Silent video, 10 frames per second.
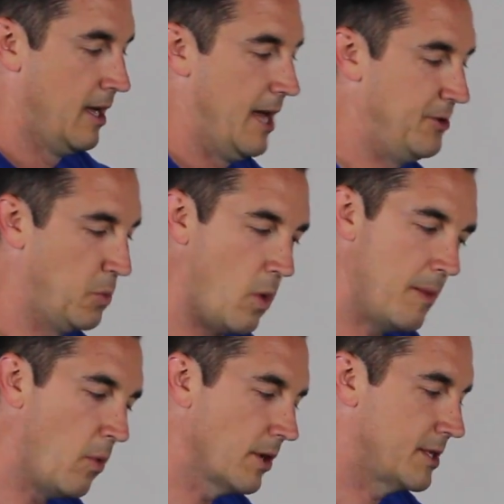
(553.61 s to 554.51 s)
and do
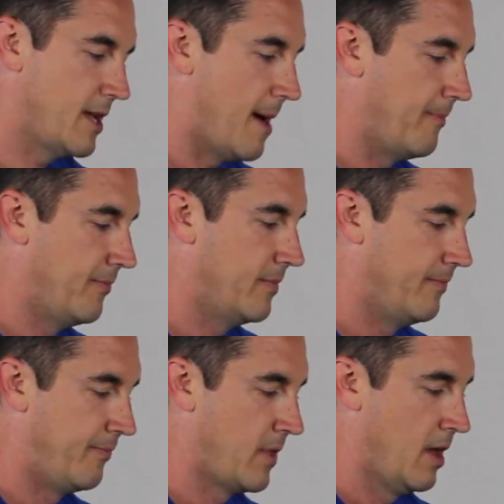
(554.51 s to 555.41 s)
one more step.
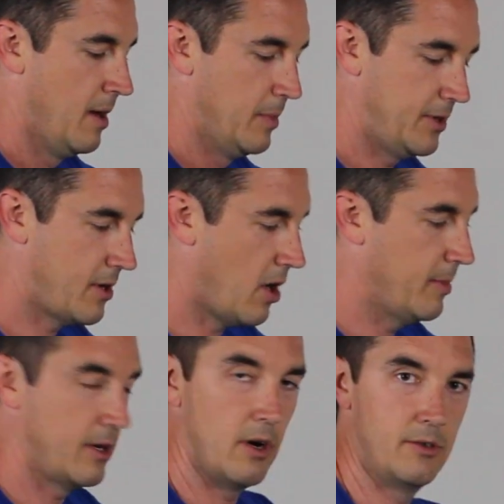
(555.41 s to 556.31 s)
Put the
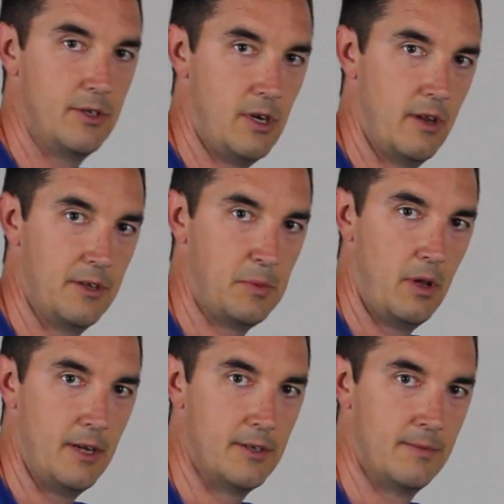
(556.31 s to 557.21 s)
carbon cartridge on in this
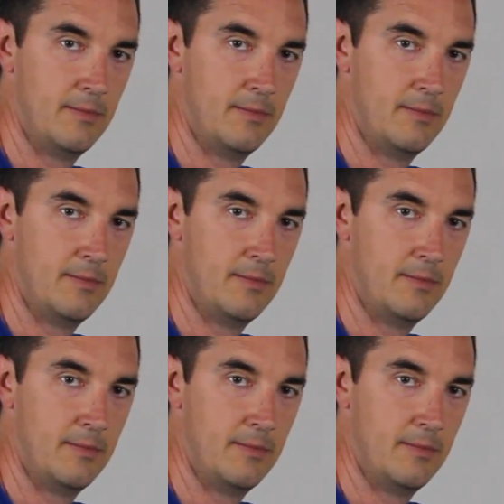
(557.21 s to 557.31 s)
place.